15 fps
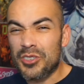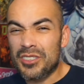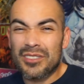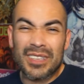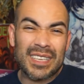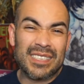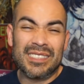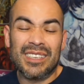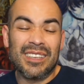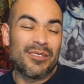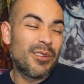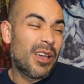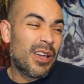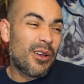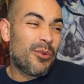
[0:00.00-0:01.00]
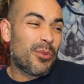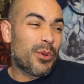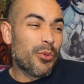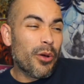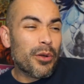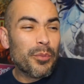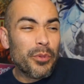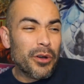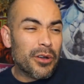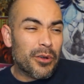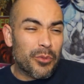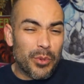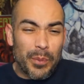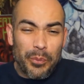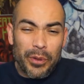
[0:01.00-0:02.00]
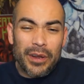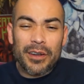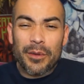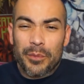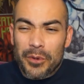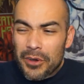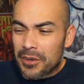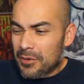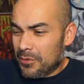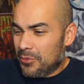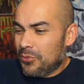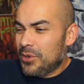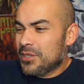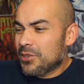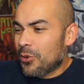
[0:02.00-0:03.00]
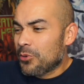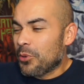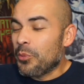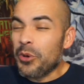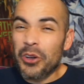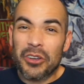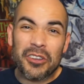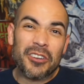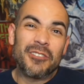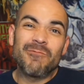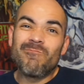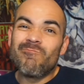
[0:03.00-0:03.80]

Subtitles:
Just like I said, we wrote a book, we printed a book, we sold a book.